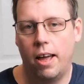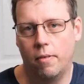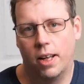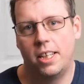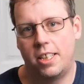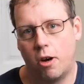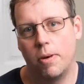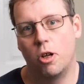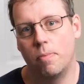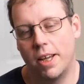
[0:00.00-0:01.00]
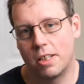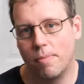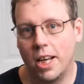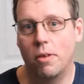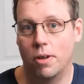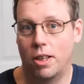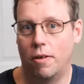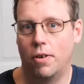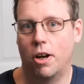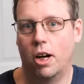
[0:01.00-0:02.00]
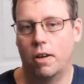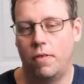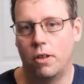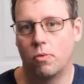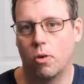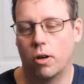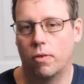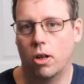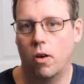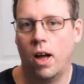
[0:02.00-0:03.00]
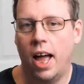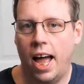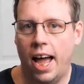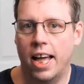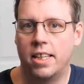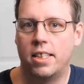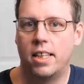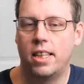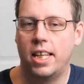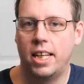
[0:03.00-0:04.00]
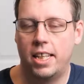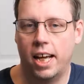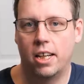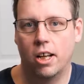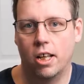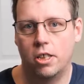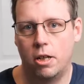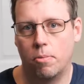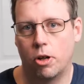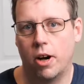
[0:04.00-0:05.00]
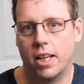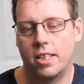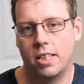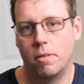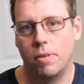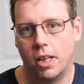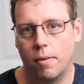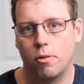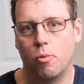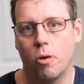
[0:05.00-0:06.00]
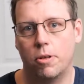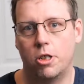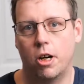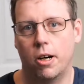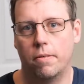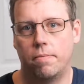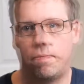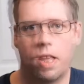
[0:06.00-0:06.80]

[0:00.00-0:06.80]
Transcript: Well, at least everybody who makes money with their photography's workflow as the technology progresses and becomes more mature.